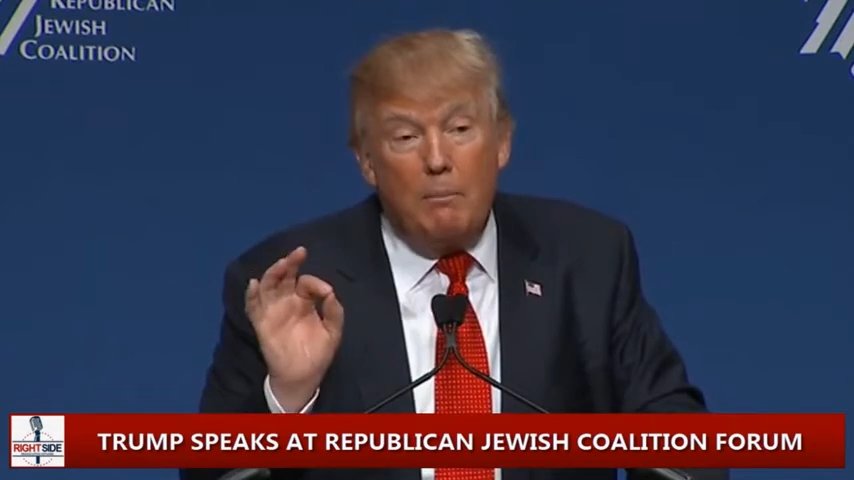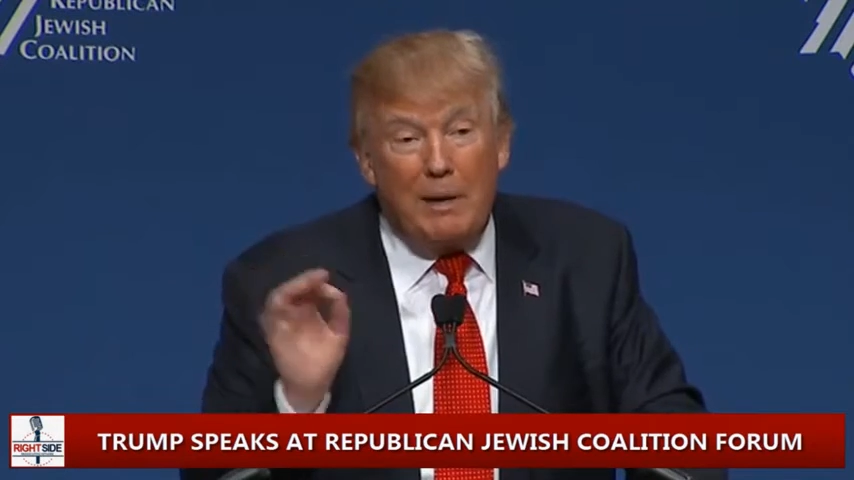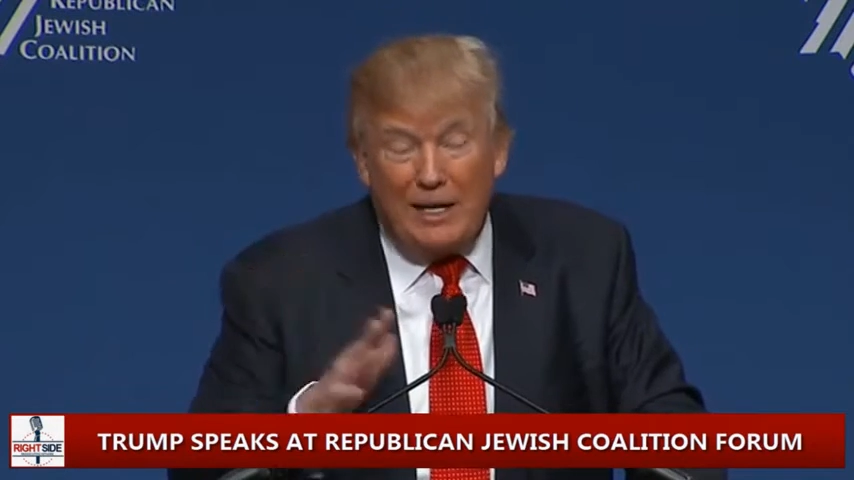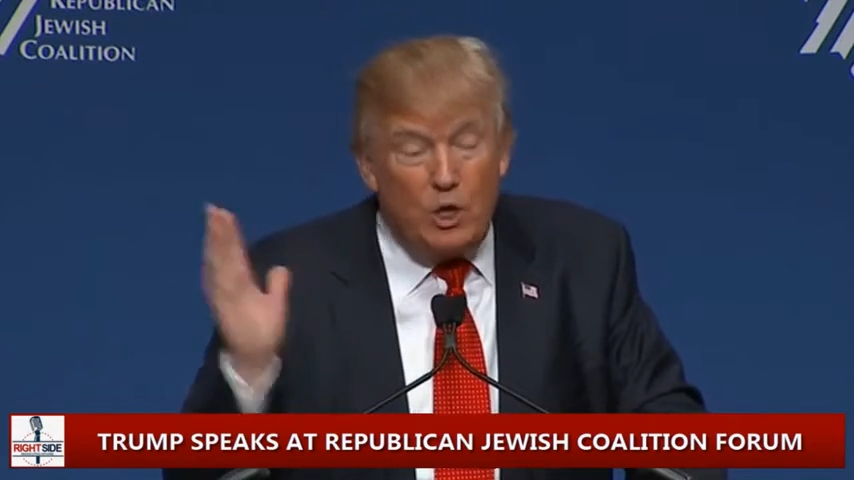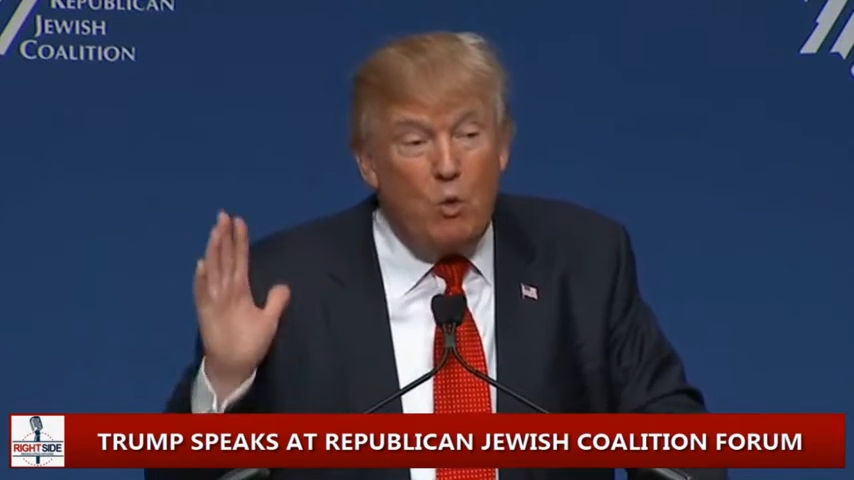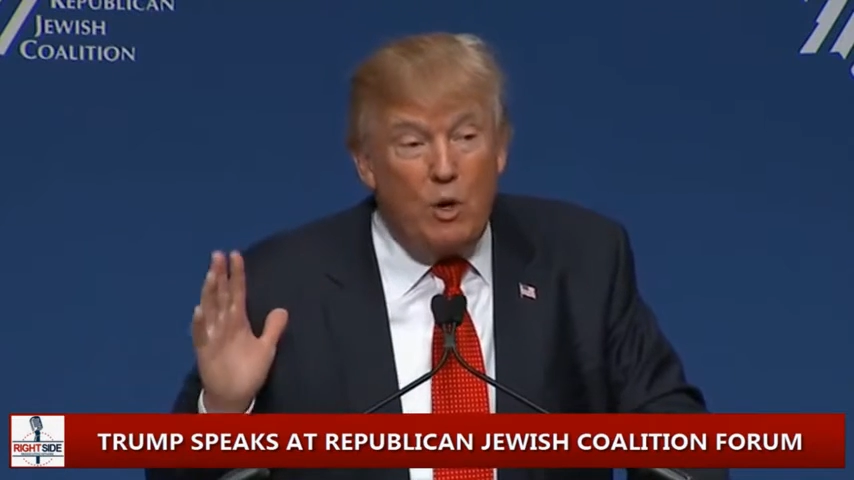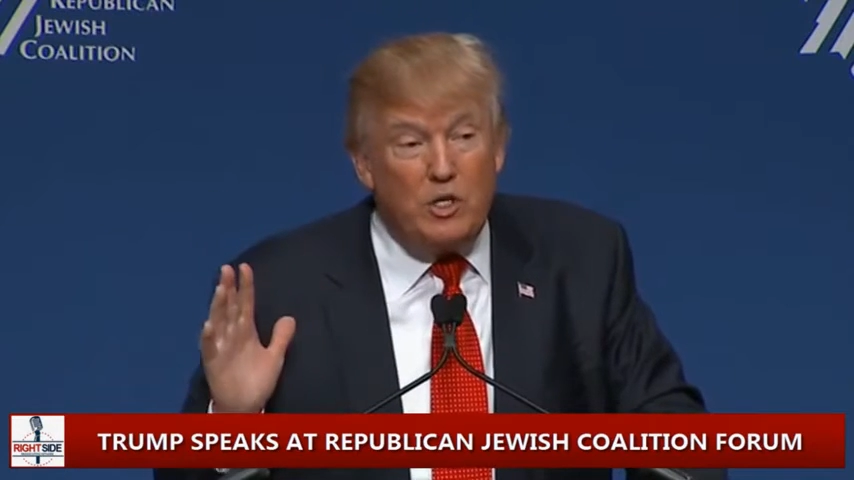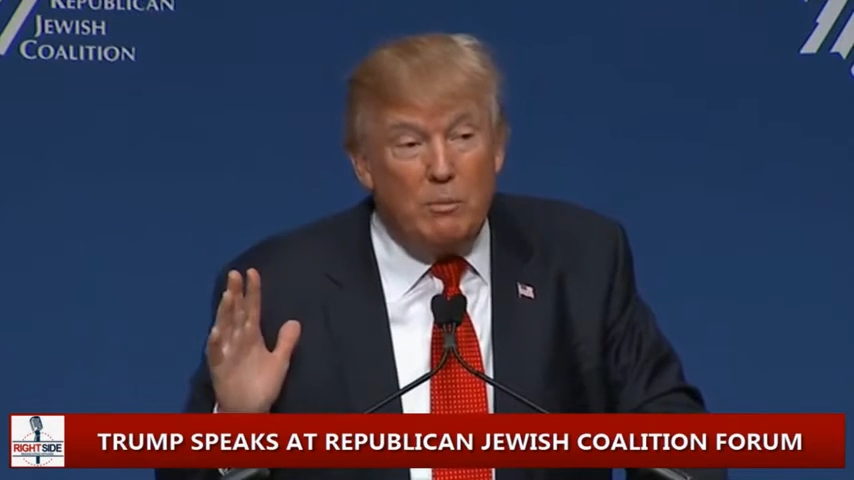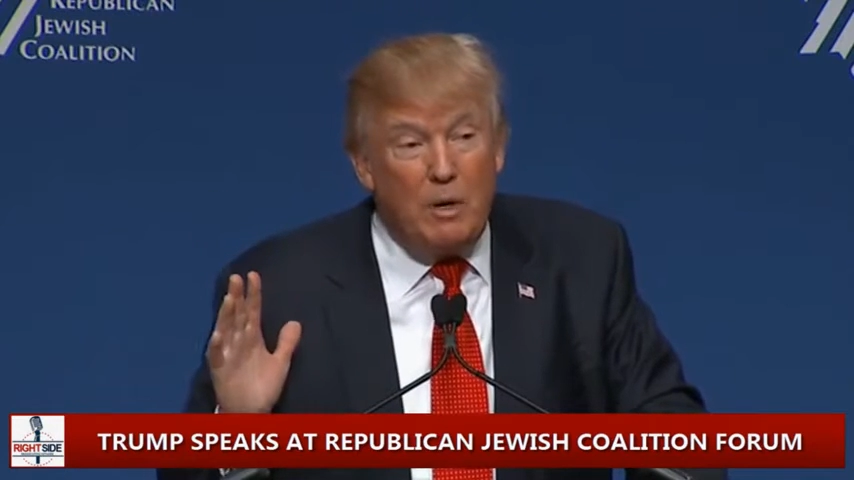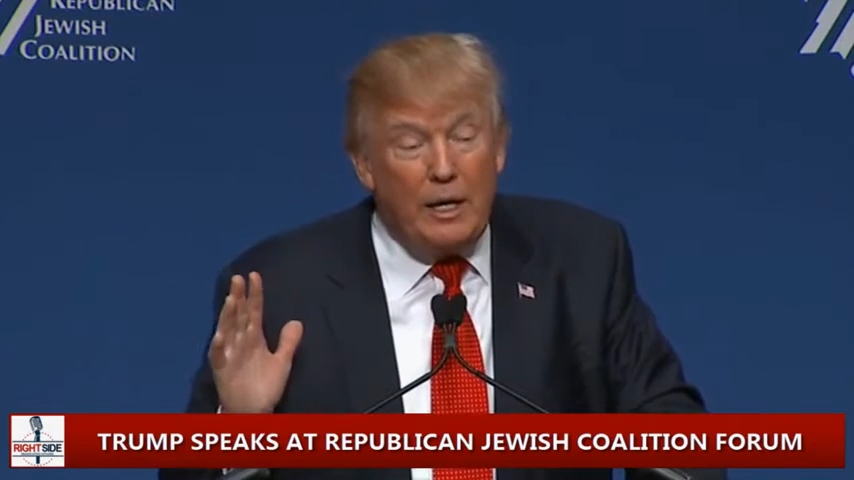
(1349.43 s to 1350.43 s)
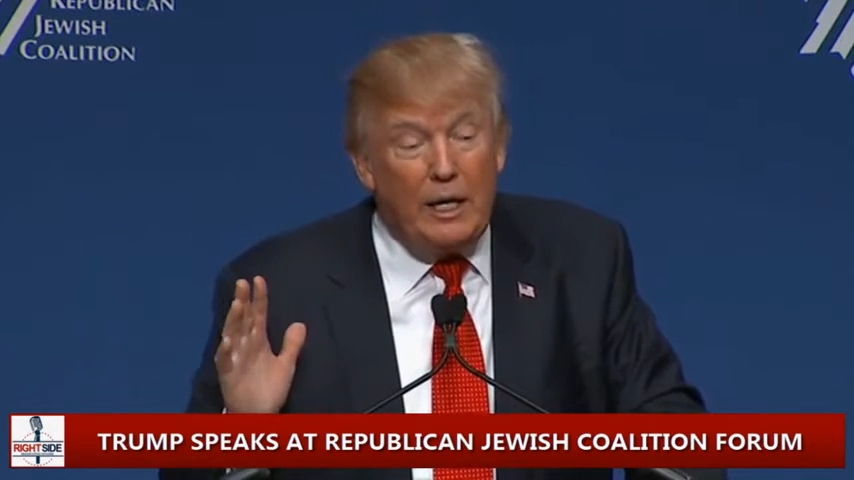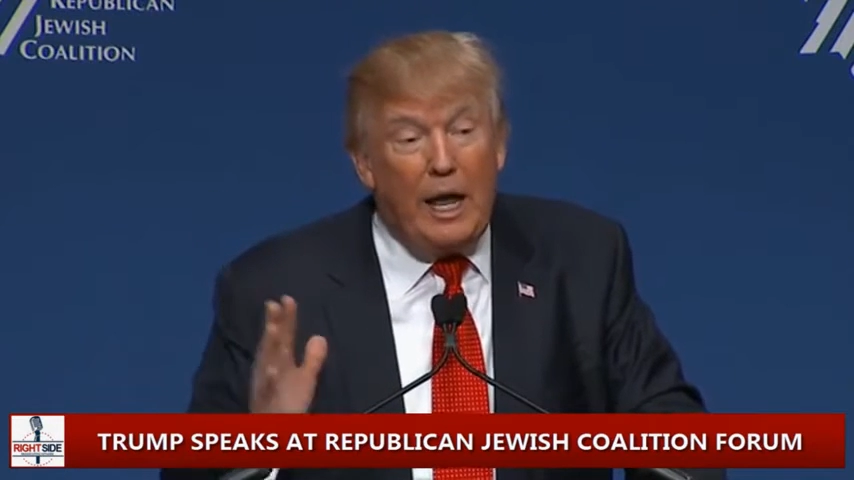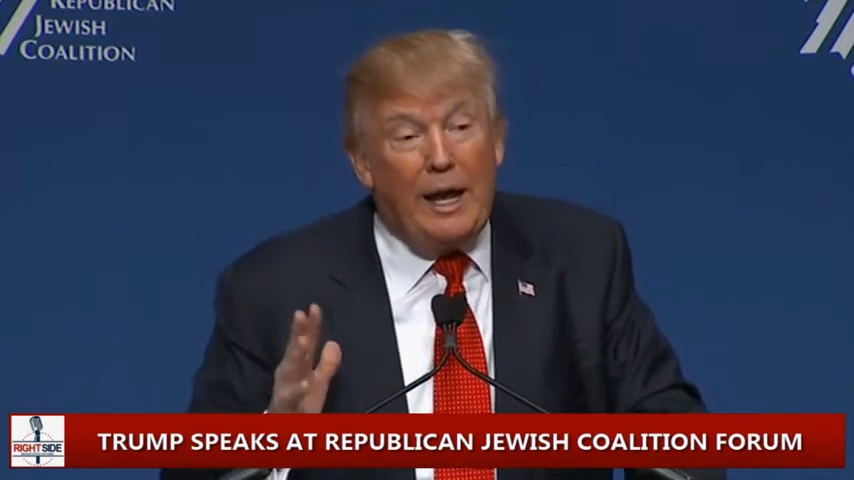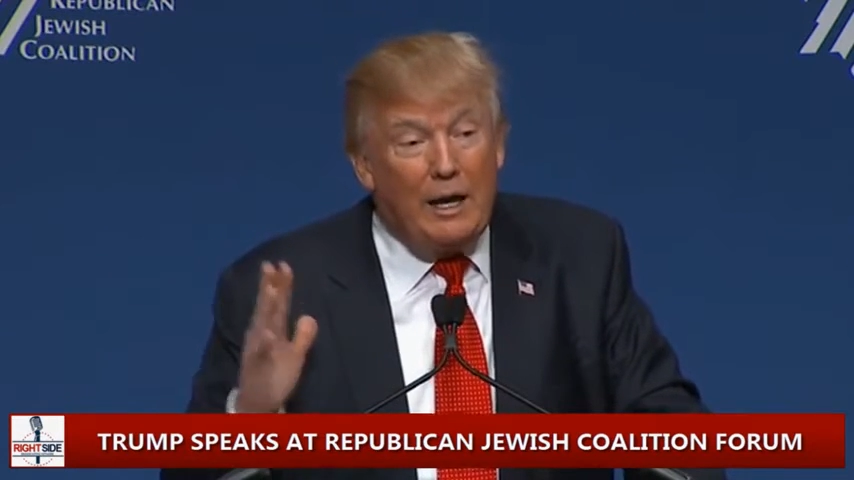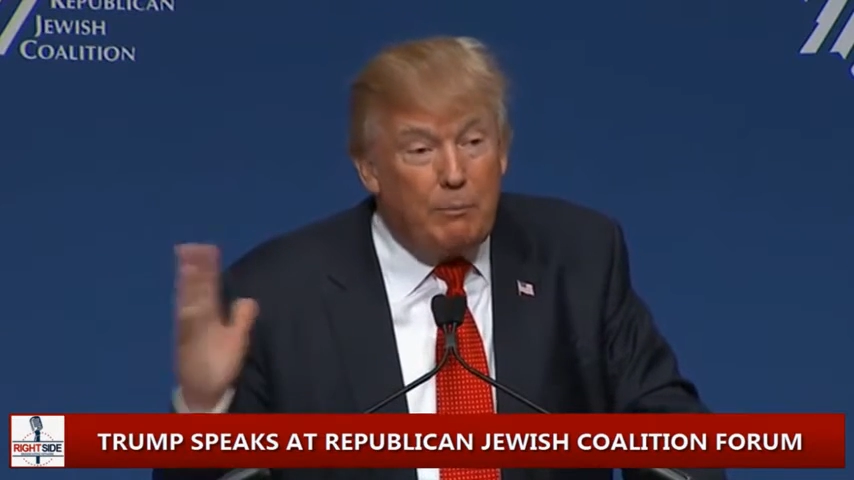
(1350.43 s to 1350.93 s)
but I don't want your money,
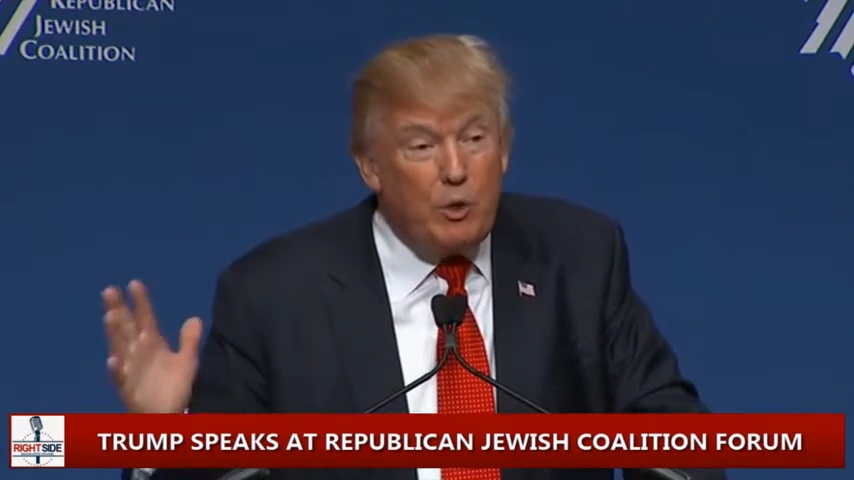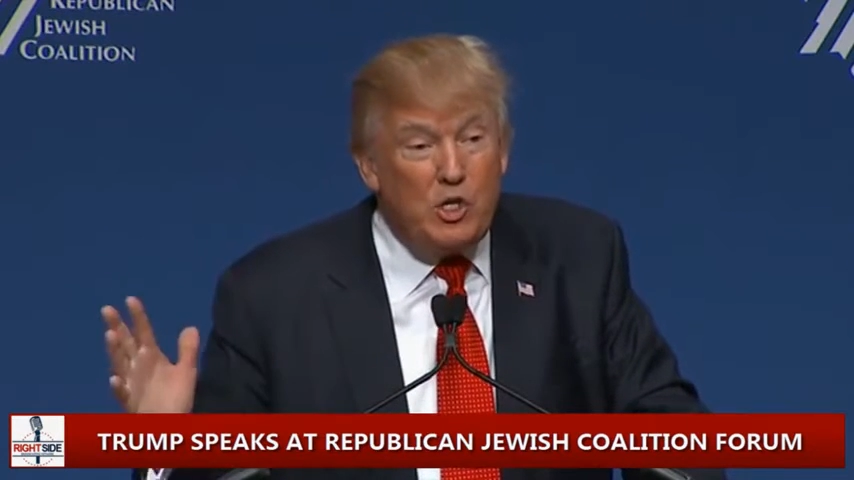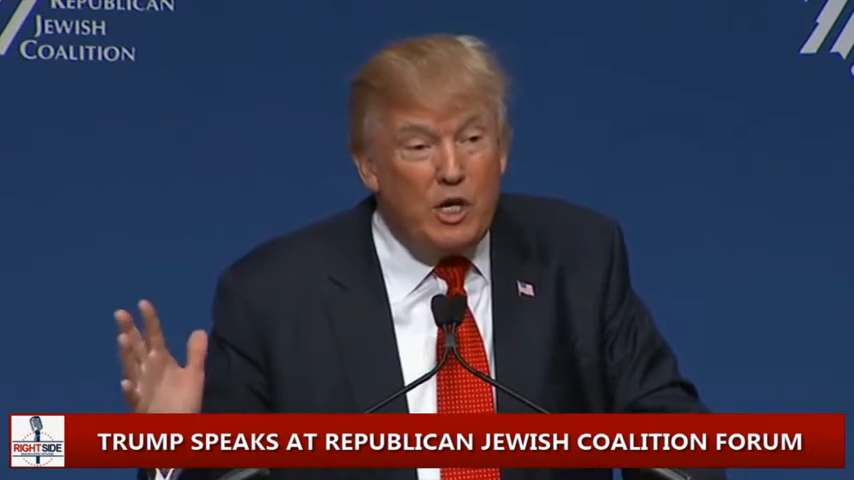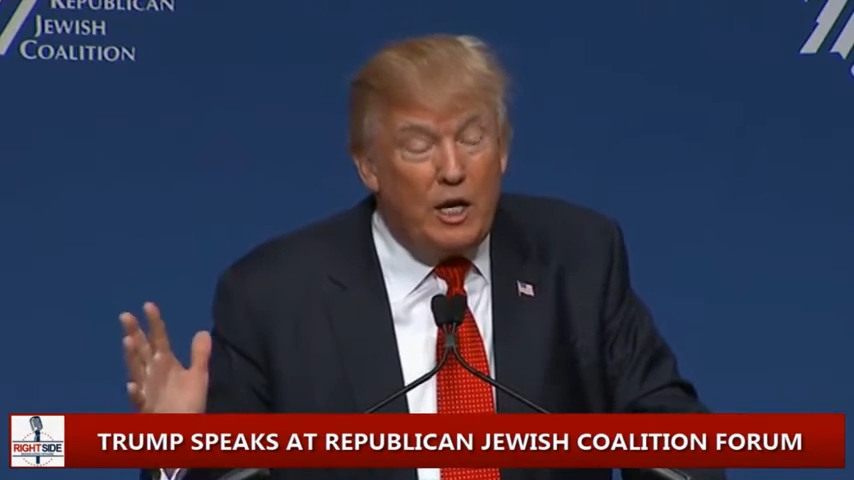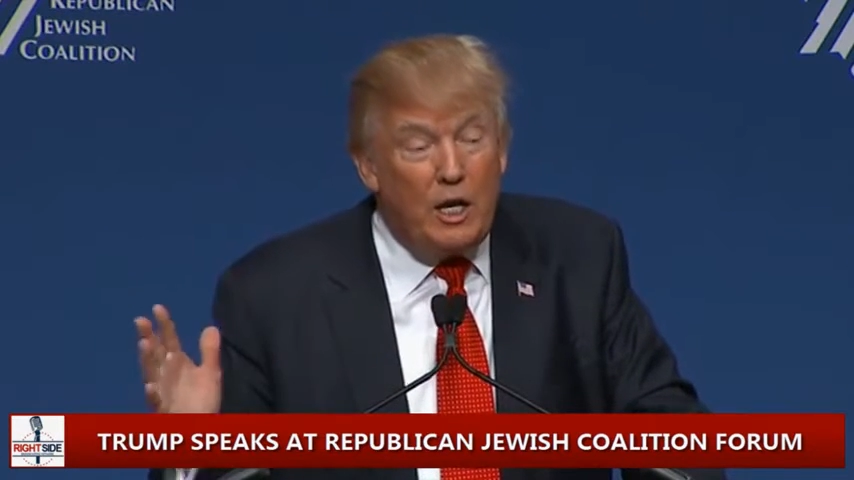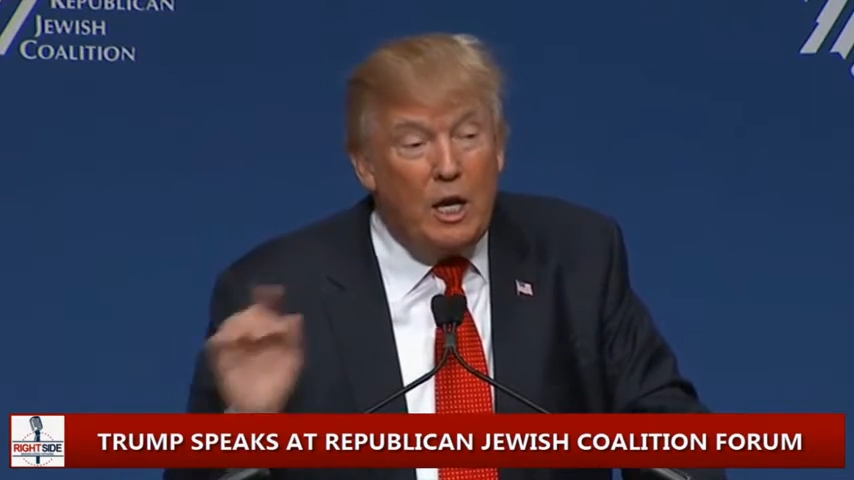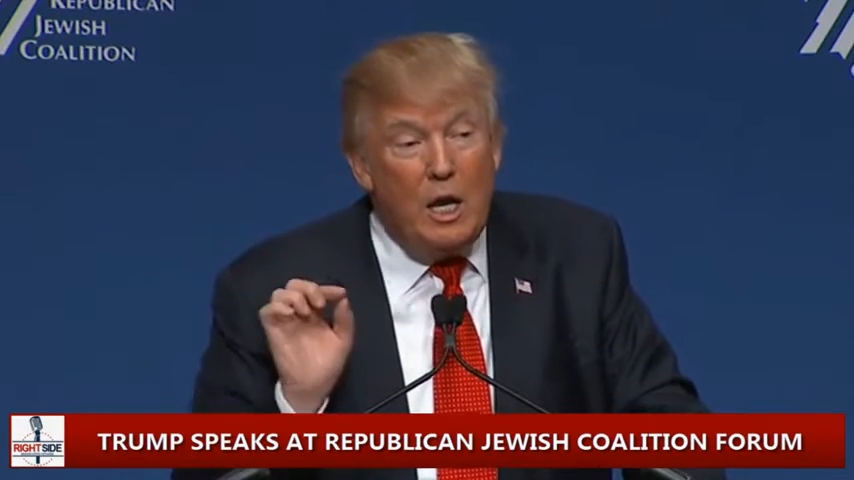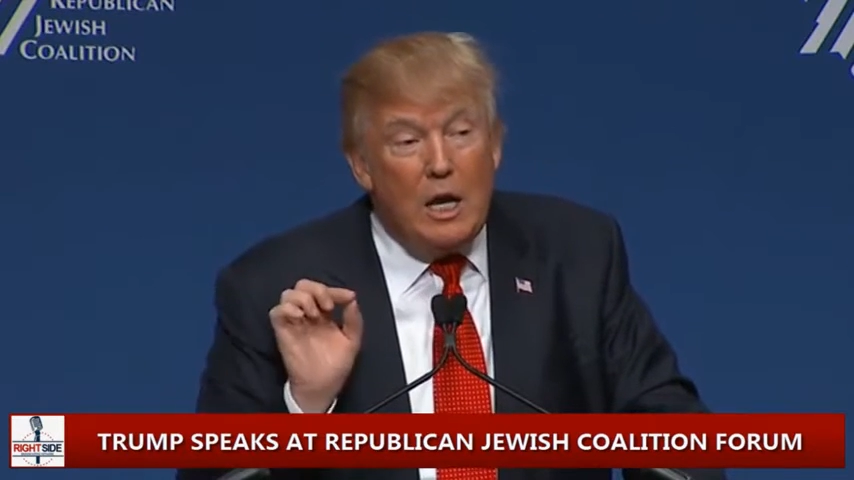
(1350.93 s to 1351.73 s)
and I appreciate it.